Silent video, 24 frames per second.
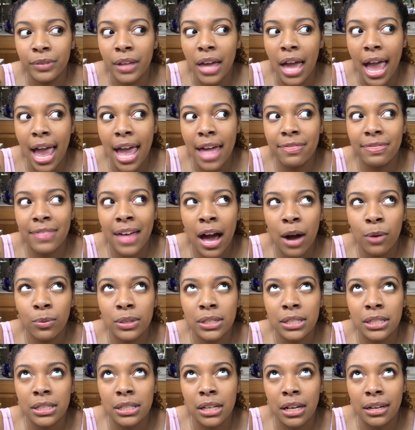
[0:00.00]
And that
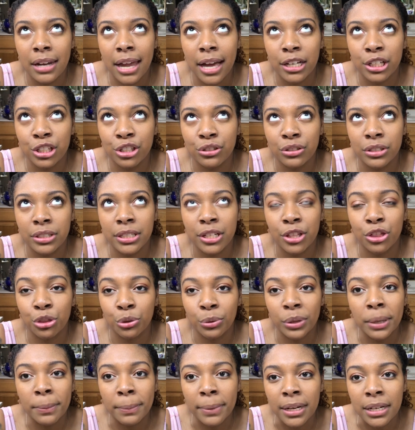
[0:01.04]
was an extra
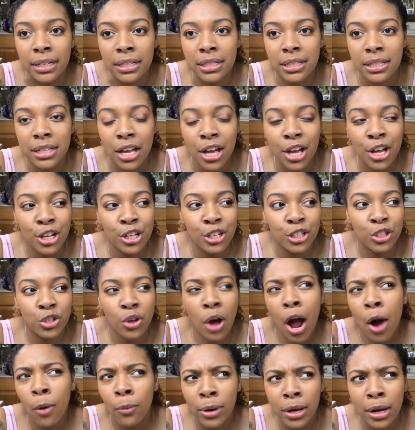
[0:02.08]
3 months. So
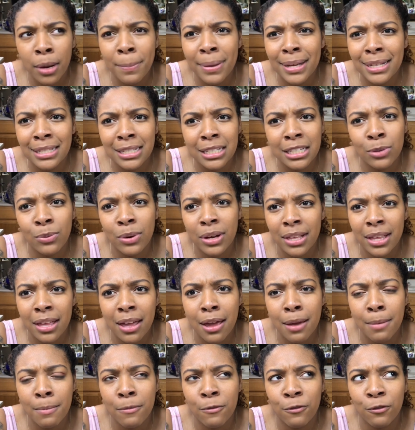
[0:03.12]
I would have been dealing with
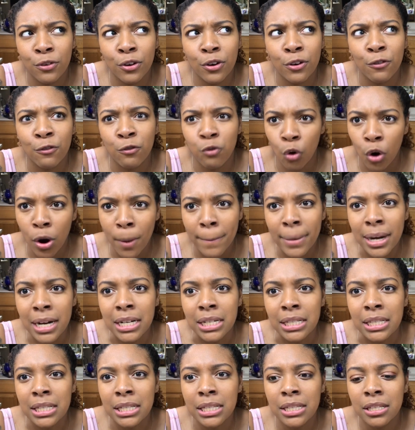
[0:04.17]
him for 4
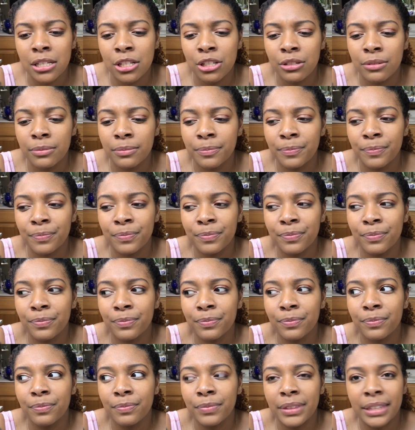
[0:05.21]
months
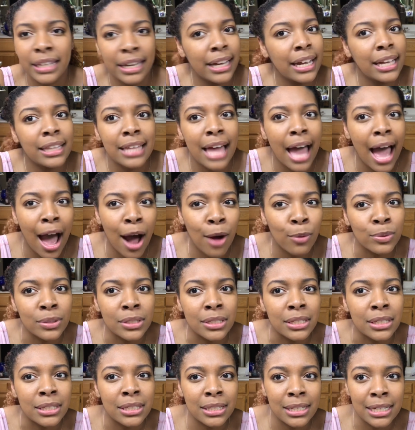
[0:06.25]
thinking that I
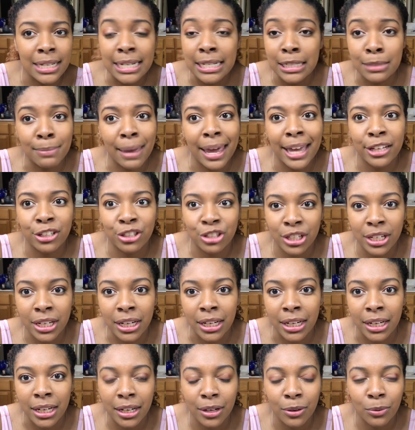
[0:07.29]
was his main
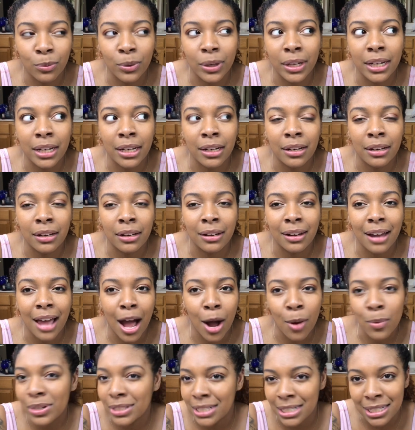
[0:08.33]
chick when I
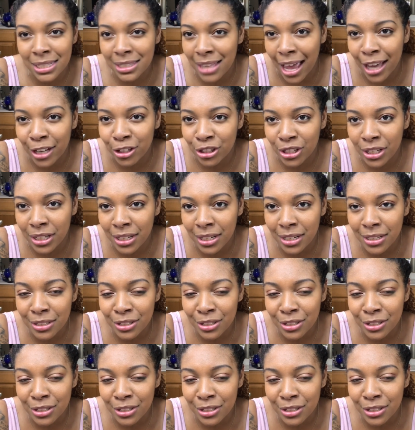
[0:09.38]
was his side chick.